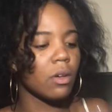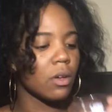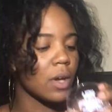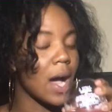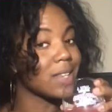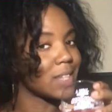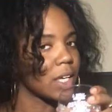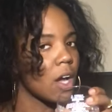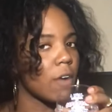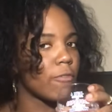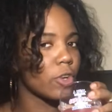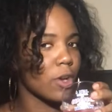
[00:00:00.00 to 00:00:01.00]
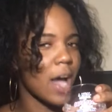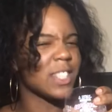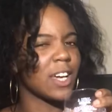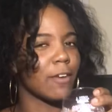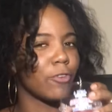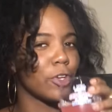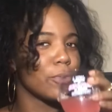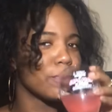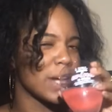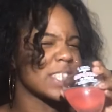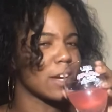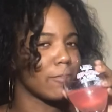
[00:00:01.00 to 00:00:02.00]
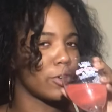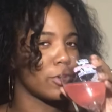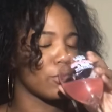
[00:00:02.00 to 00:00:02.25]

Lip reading: I'll take y'all for you. I'll take it for you. I'll take it for you.